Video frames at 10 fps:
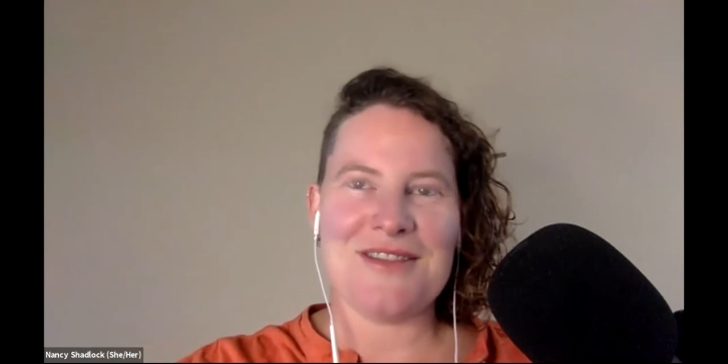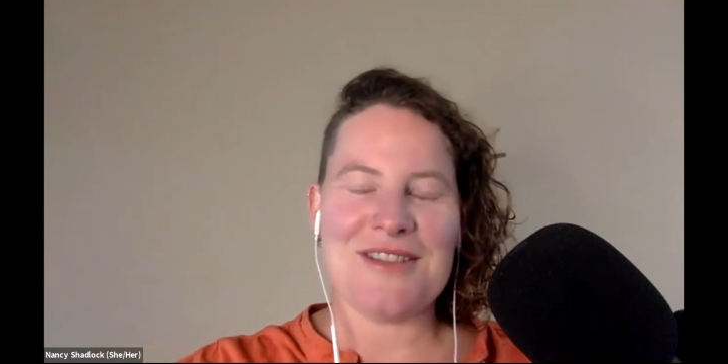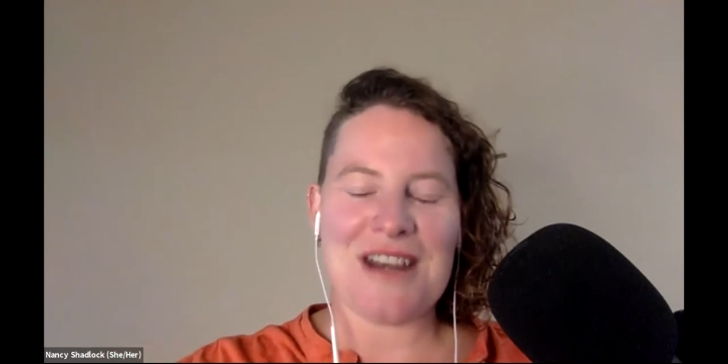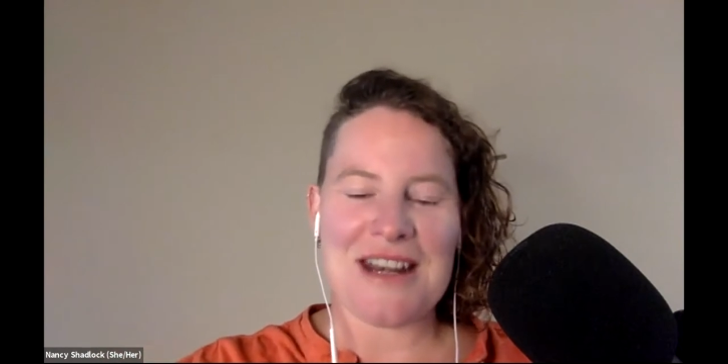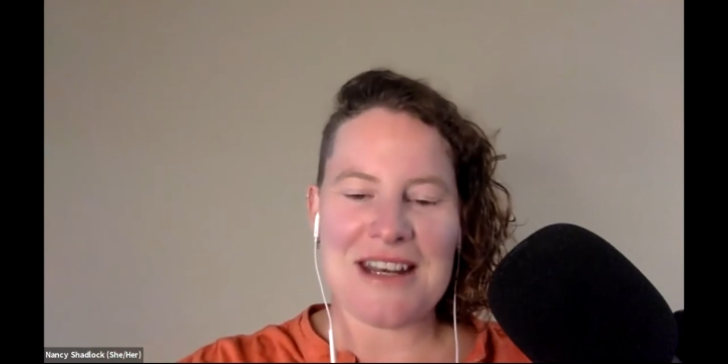
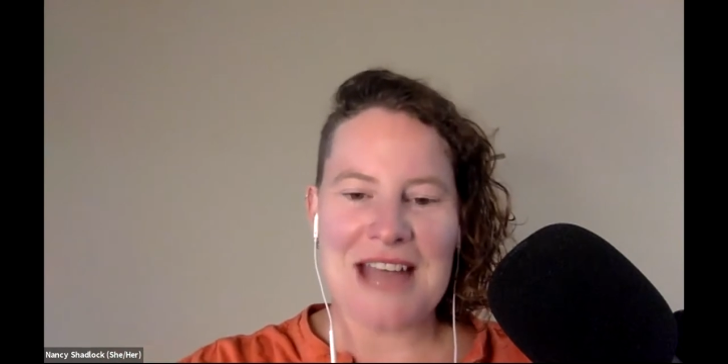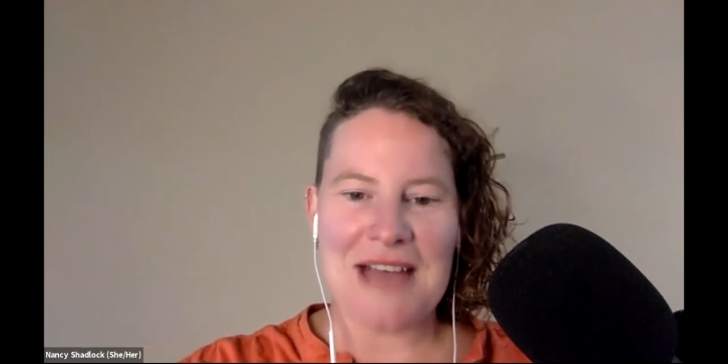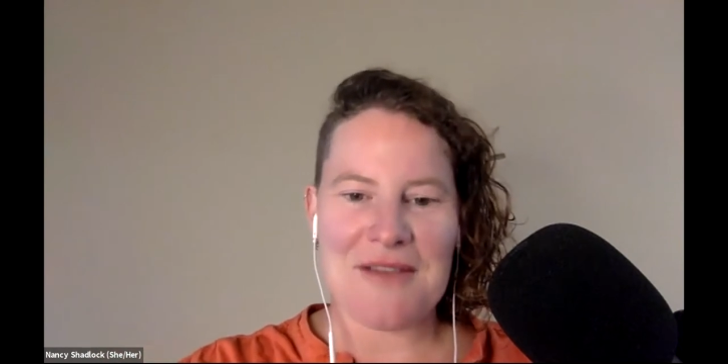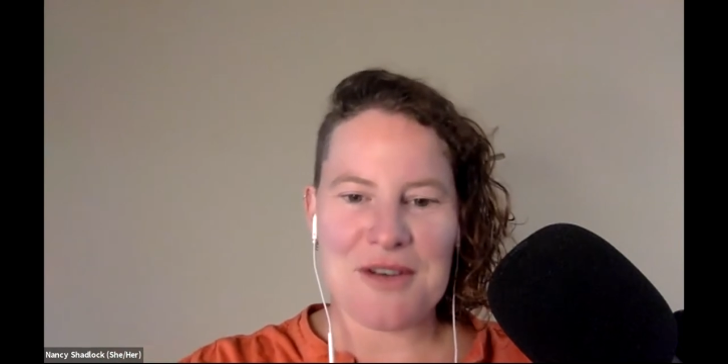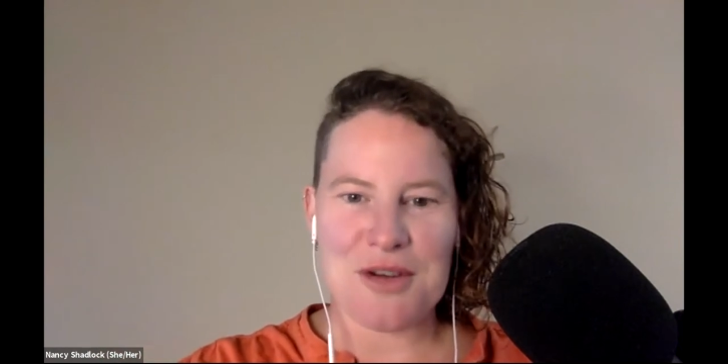trying to
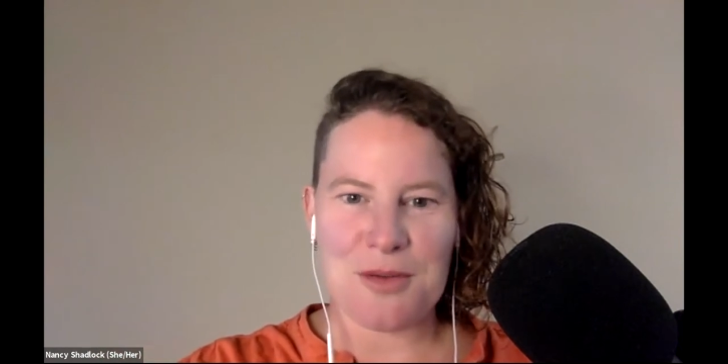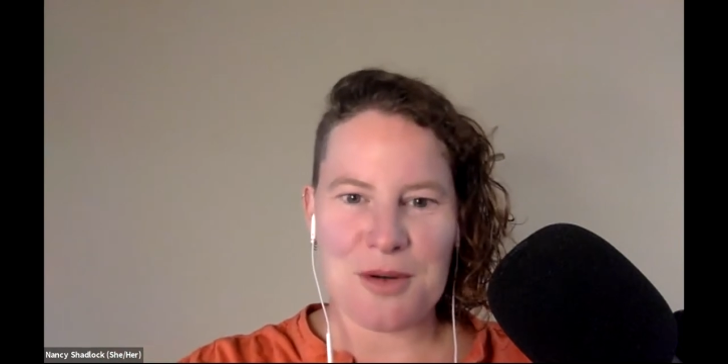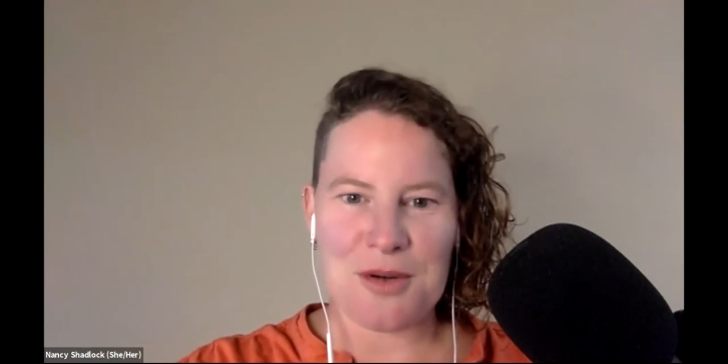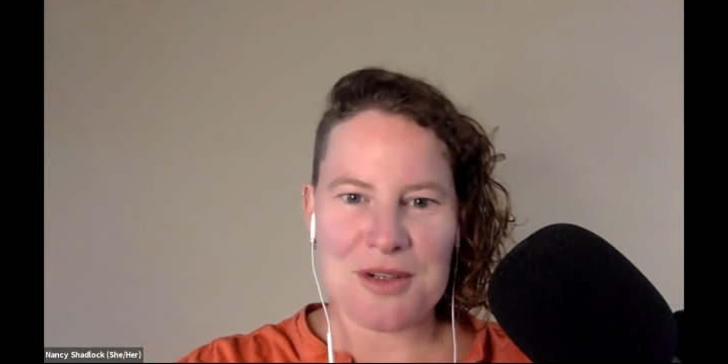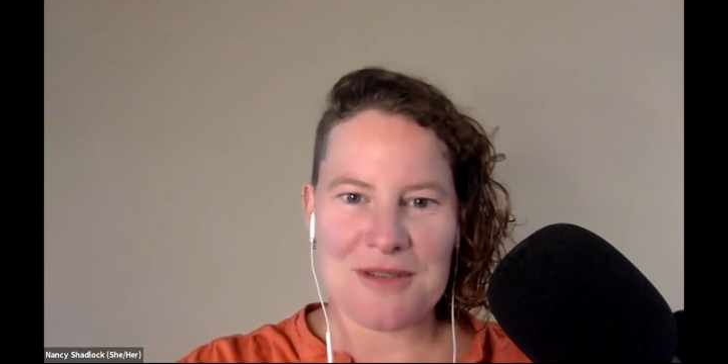have a new
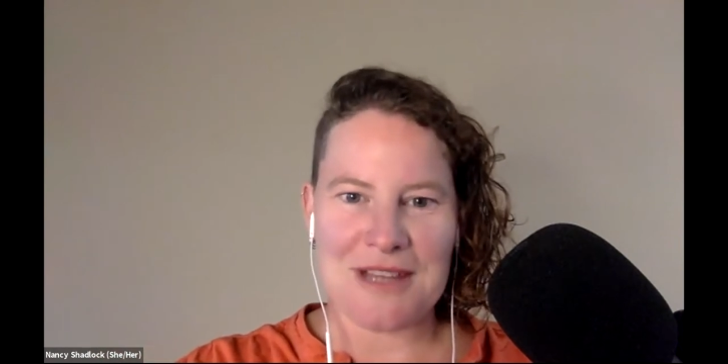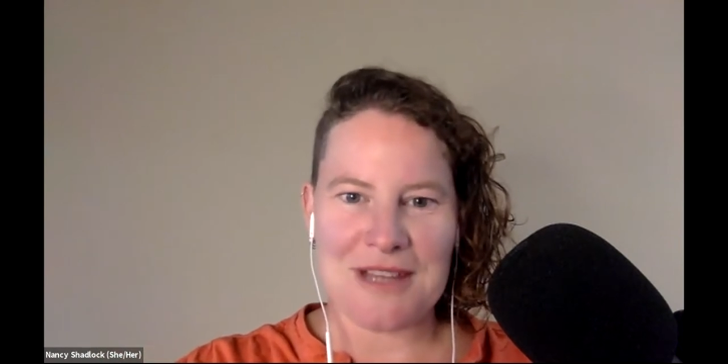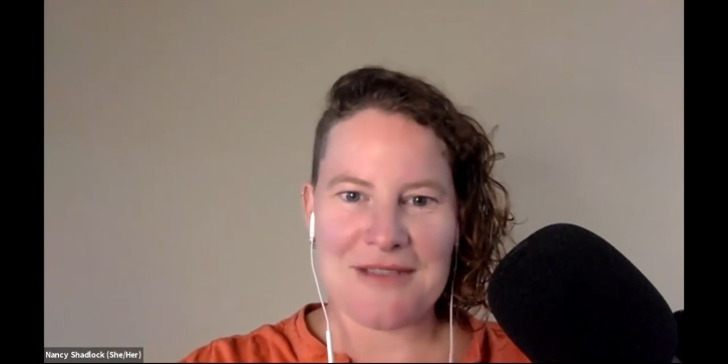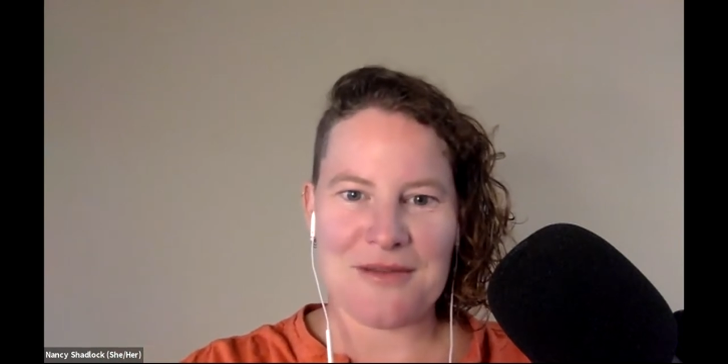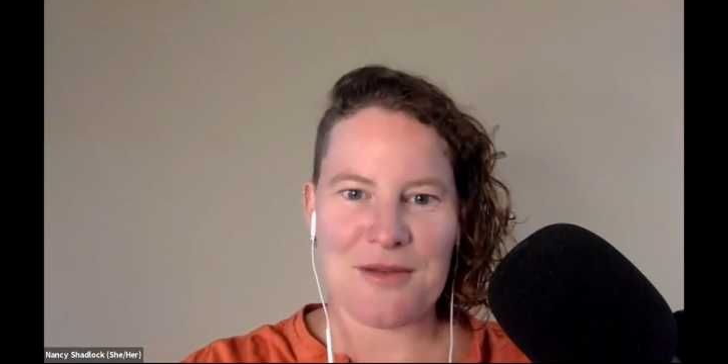approach of
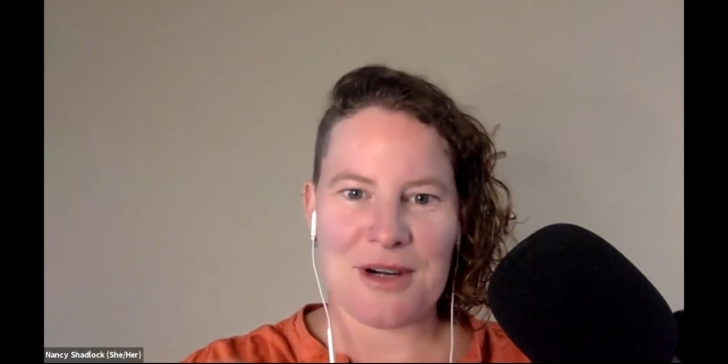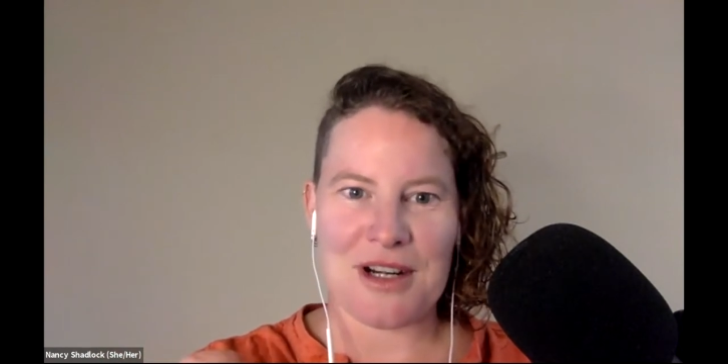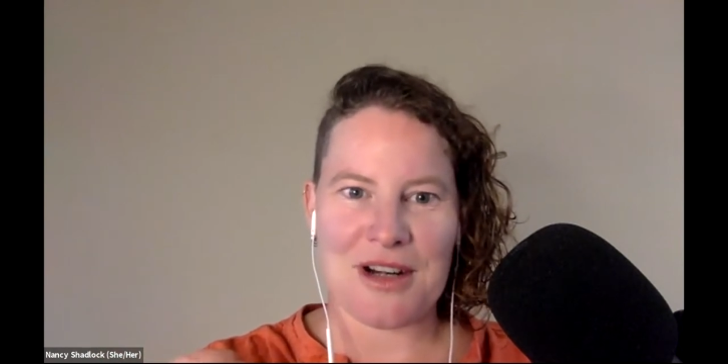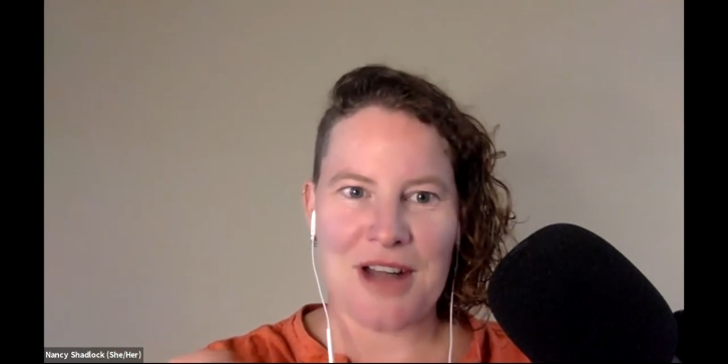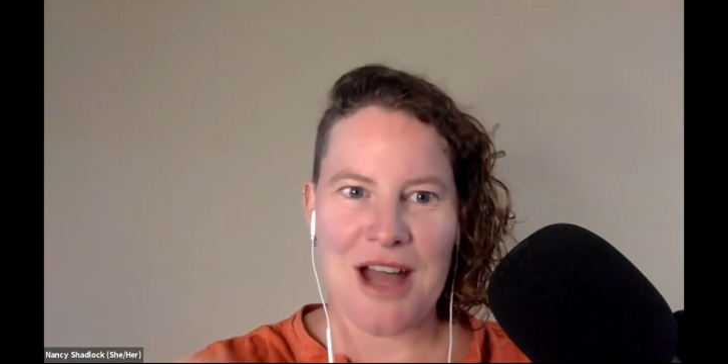life where
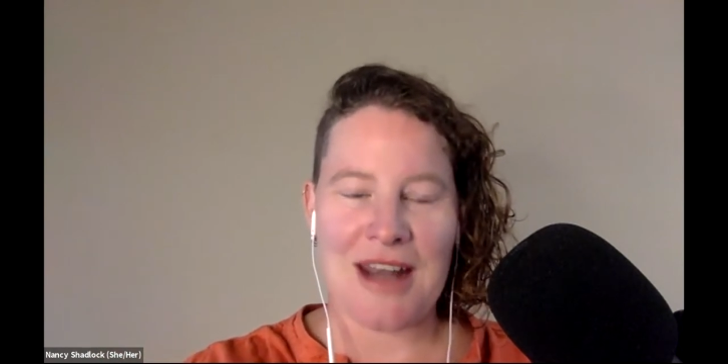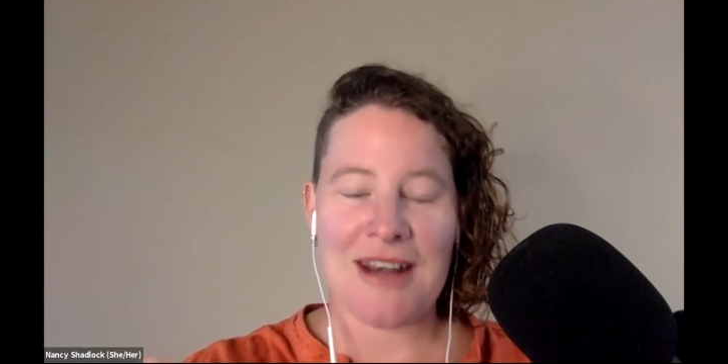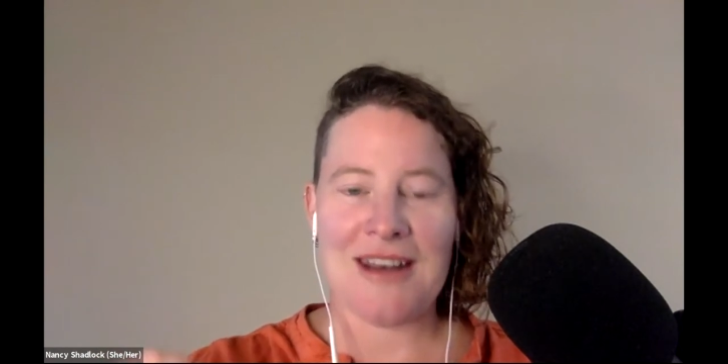you're not